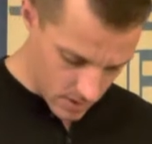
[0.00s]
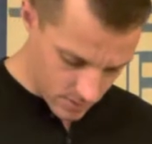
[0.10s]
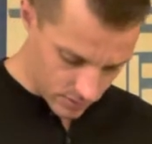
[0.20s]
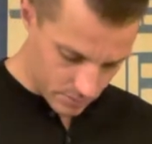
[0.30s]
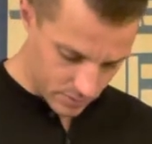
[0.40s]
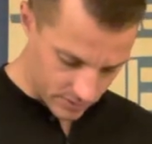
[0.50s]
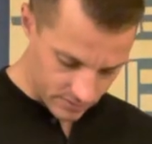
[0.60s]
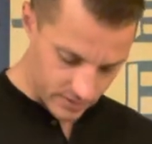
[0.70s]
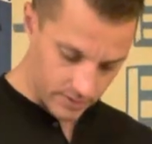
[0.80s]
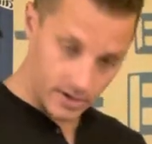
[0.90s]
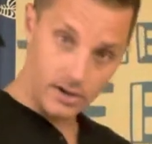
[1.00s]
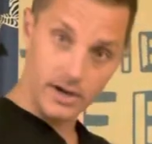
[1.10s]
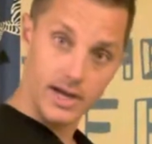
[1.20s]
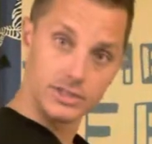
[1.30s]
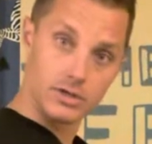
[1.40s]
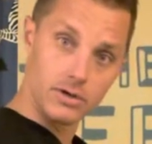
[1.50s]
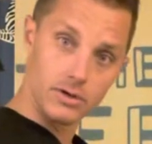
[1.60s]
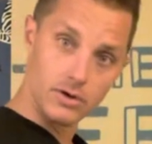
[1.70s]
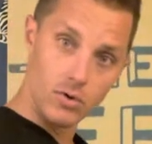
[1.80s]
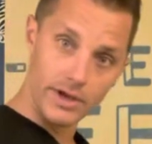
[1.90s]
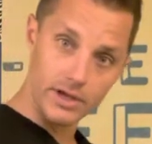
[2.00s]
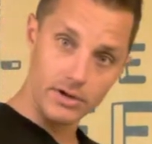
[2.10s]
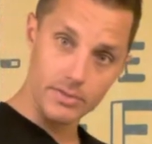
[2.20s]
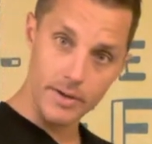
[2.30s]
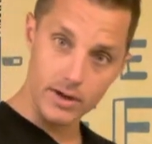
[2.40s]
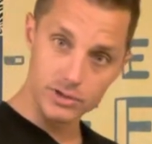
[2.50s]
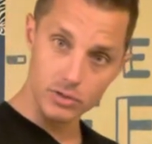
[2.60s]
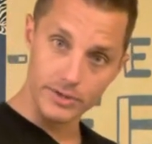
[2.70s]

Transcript: So you put this in there, and as you're going into the pouch, you'll